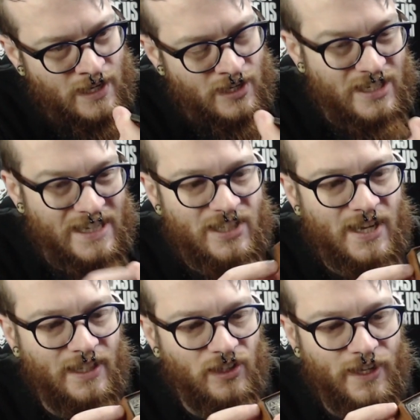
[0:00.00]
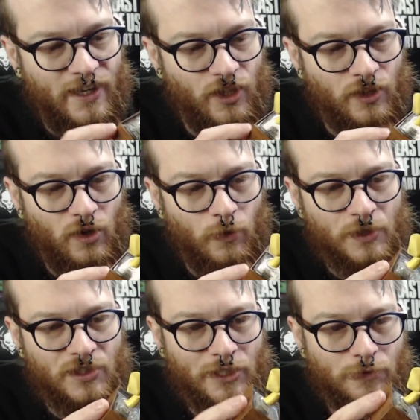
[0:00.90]
detailing and
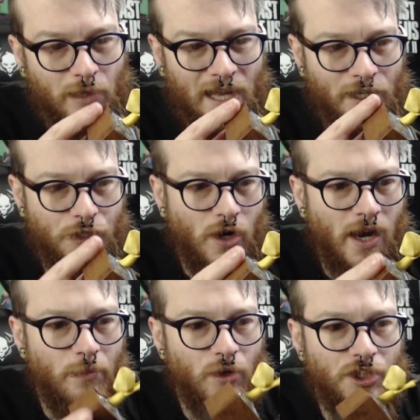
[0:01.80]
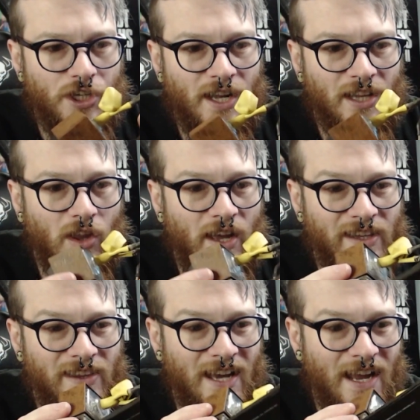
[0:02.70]
almost like black dry brushing. I
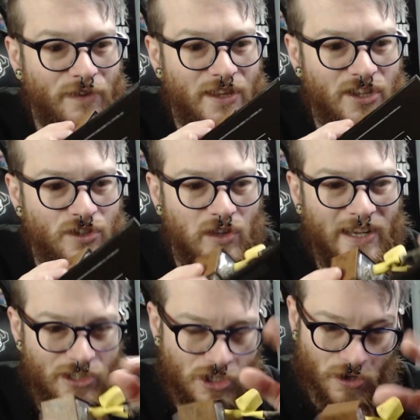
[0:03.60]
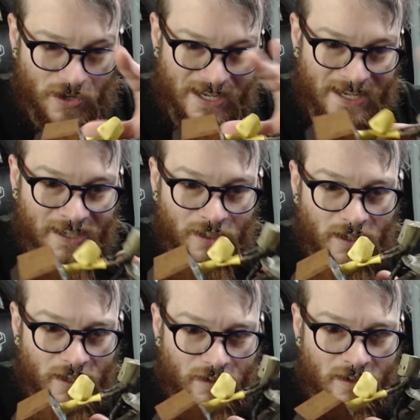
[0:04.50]
like that. Everything's like dirty
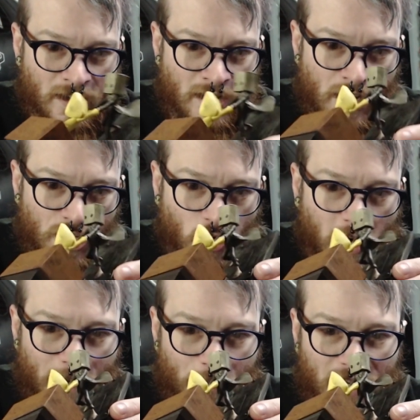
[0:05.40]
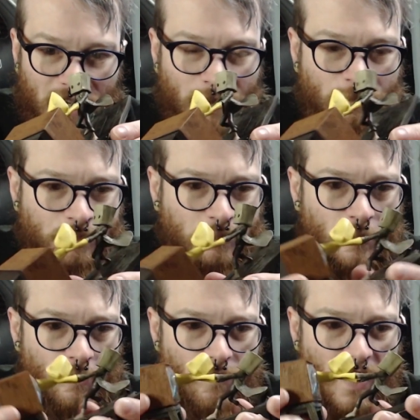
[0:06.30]
and grimy.
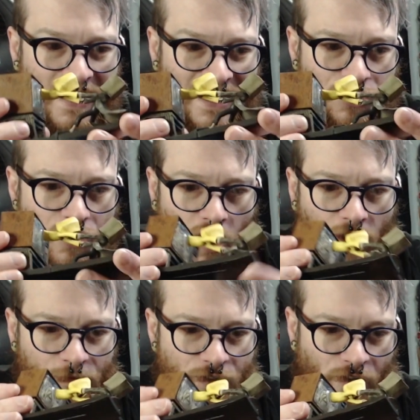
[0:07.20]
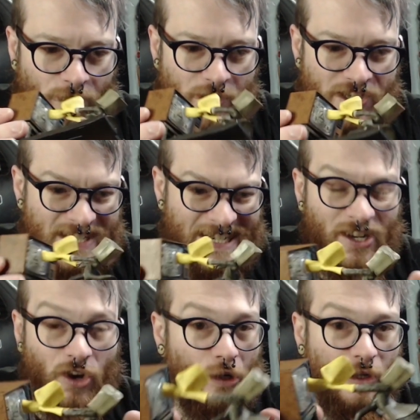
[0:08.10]
It's not sort of pristine
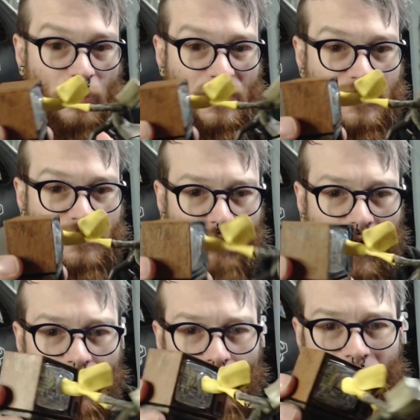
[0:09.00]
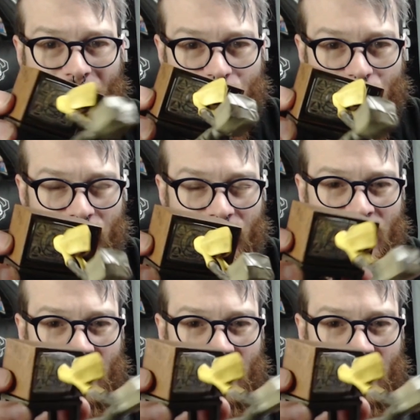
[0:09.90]
at all, which is right up my street.